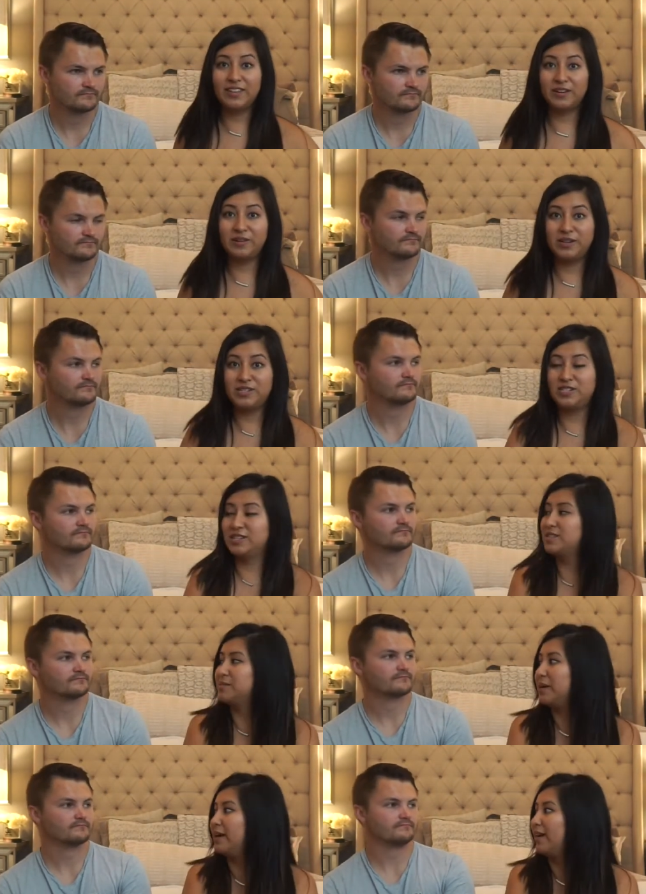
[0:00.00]
Speaker 1: other
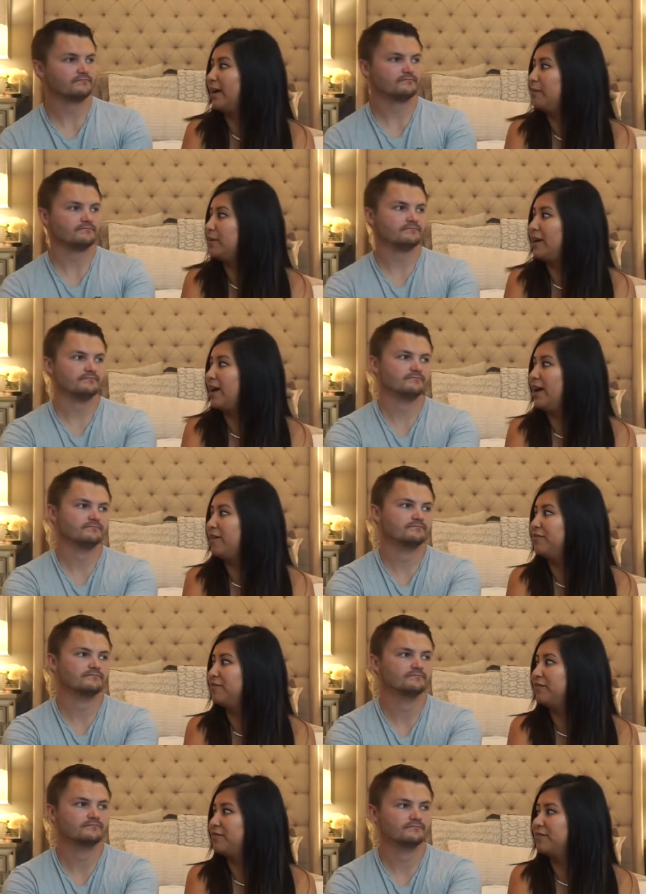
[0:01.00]
questions about IVF,
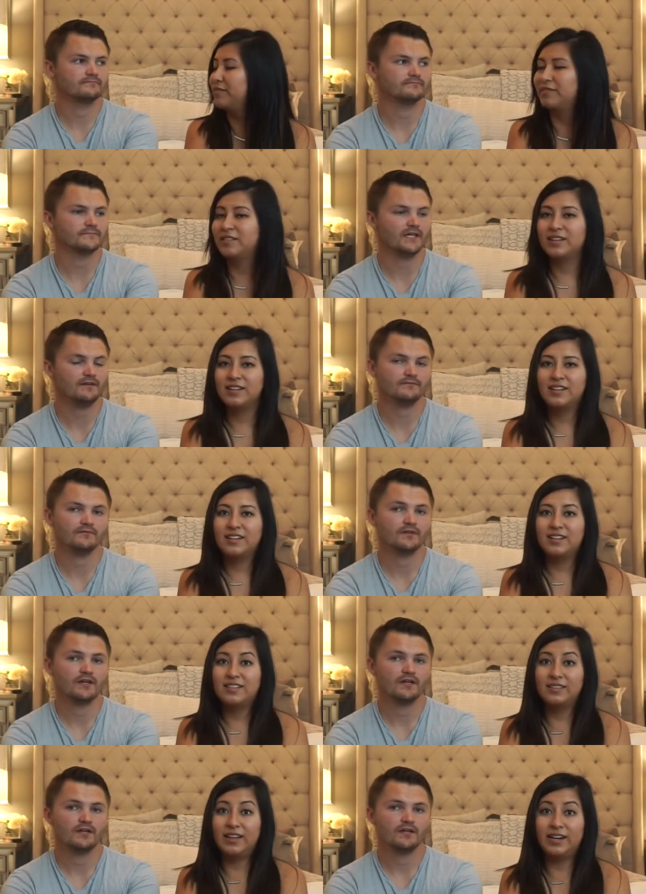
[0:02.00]
yeah,
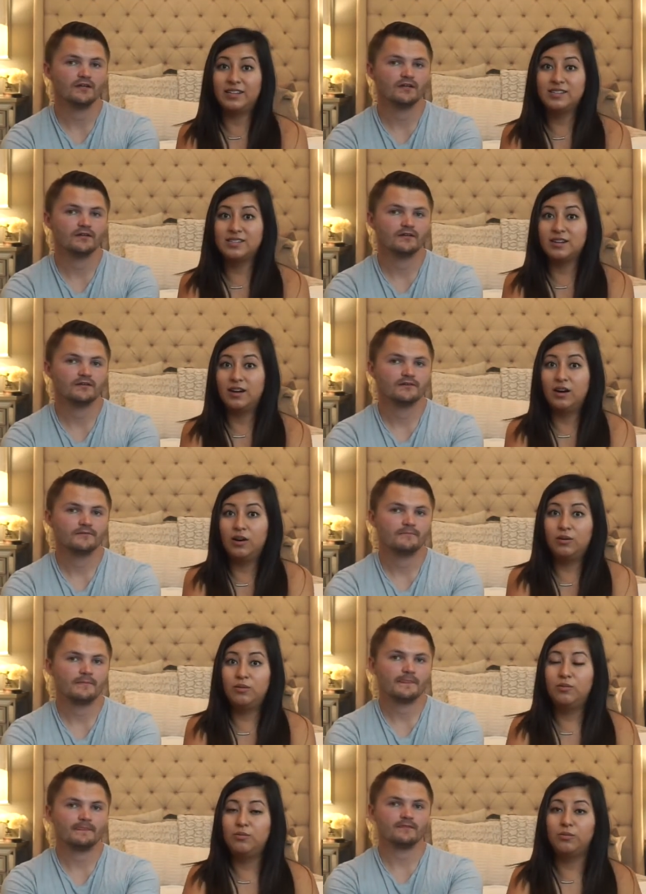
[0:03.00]
let us
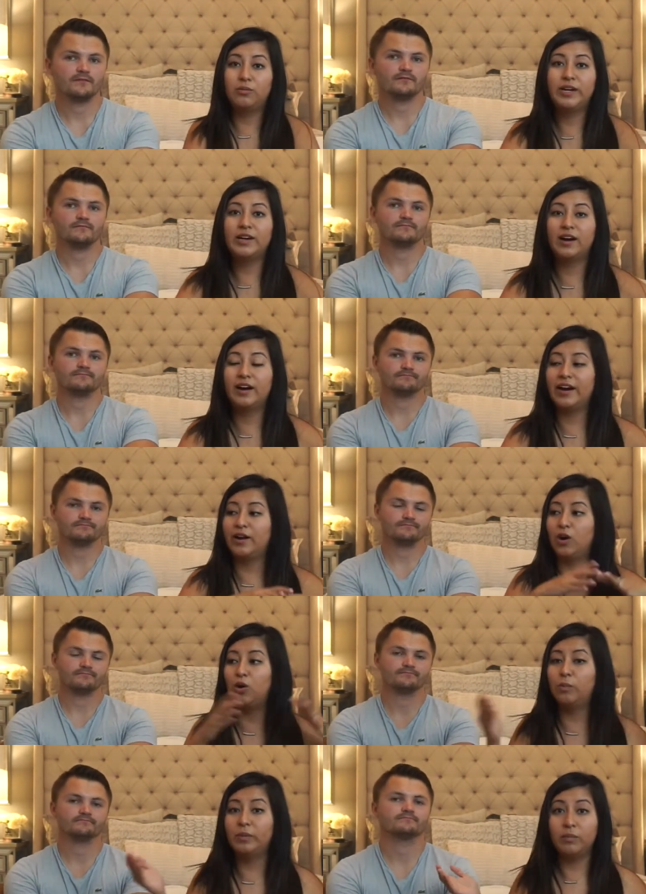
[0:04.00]
know. We are an
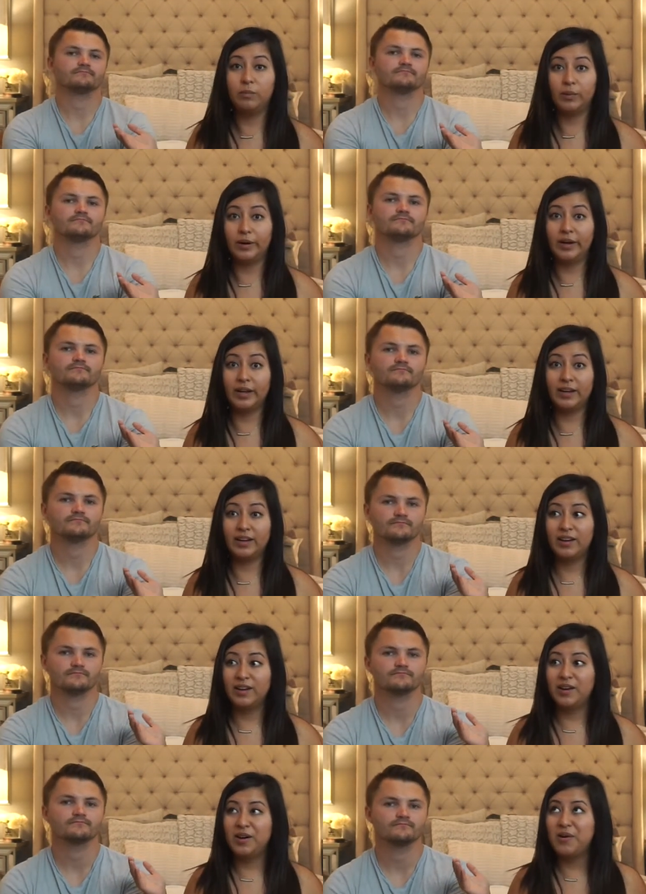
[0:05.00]
open book.
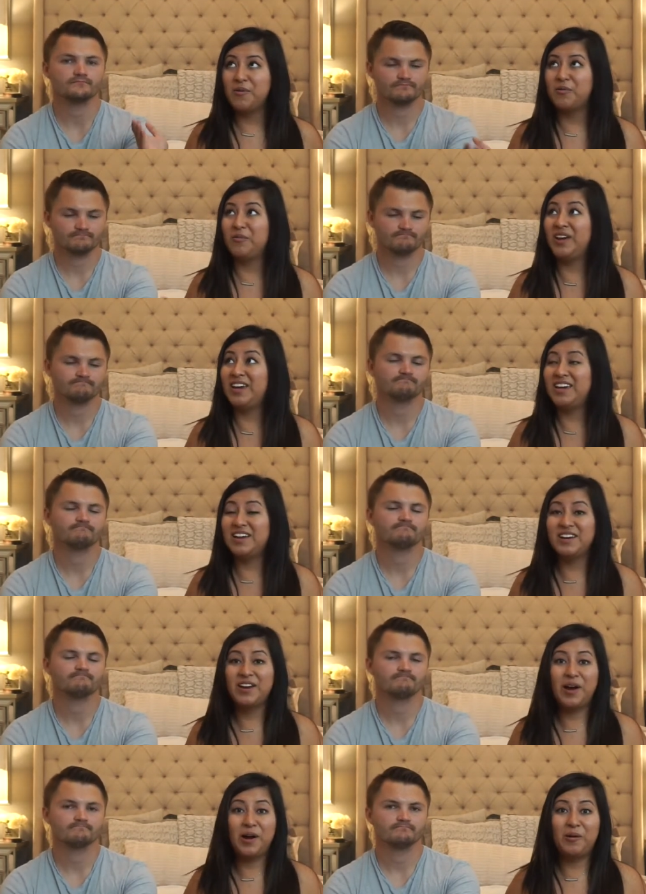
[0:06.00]
We
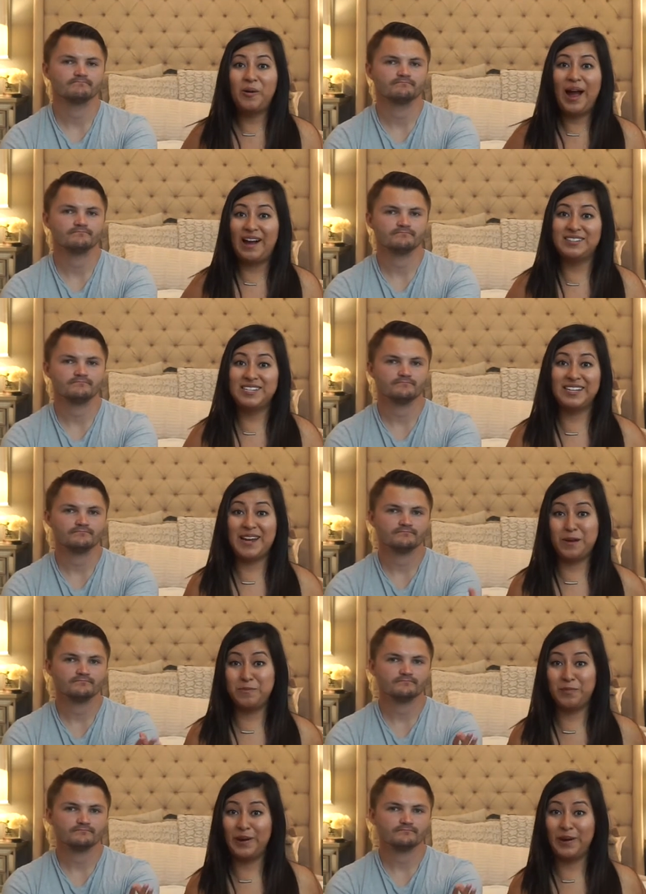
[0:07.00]
know how to get